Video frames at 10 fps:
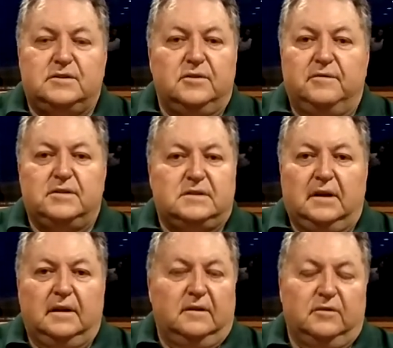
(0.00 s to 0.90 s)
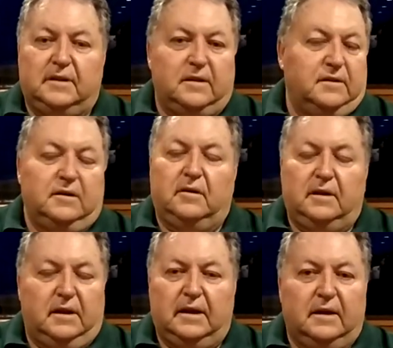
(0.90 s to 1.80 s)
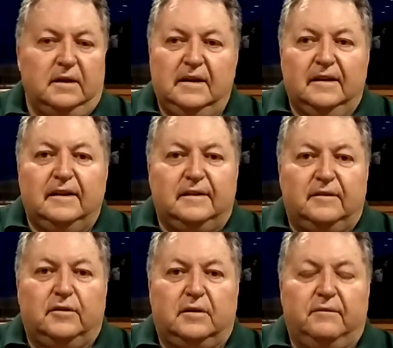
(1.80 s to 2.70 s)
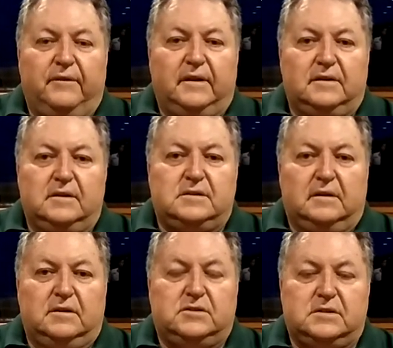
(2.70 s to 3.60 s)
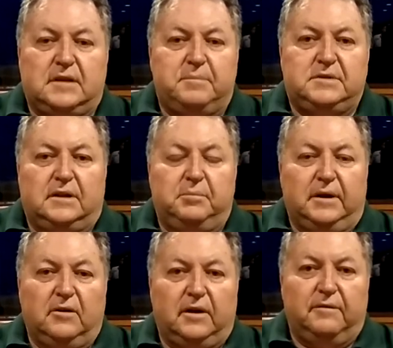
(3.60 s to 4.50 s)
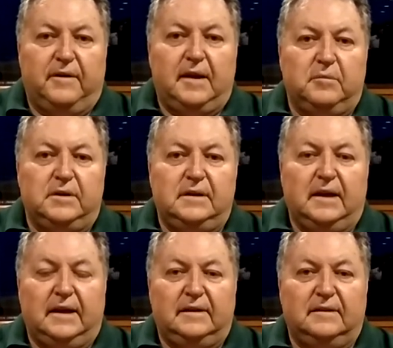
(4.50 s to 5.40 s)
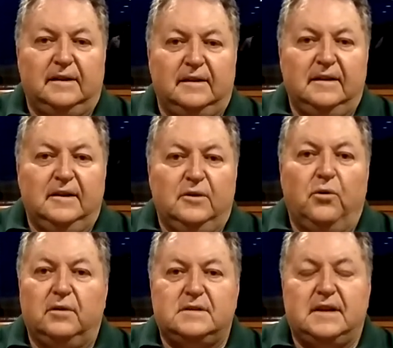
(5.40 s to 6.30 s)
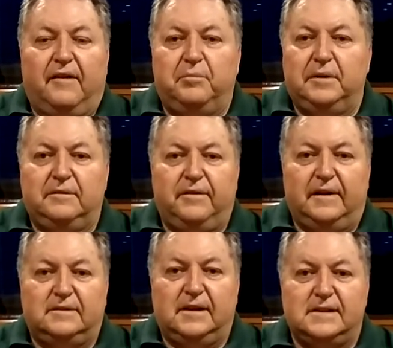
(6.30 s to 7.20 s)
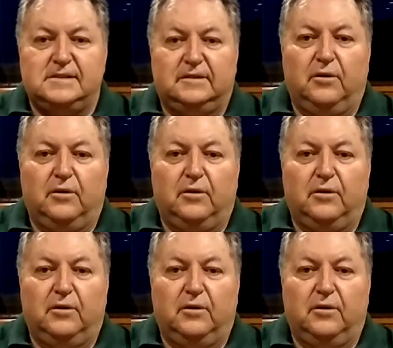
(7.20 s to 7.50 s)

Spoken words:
The service, the other thing, it's just absolutely been like a family, and all the staff have been fantastic.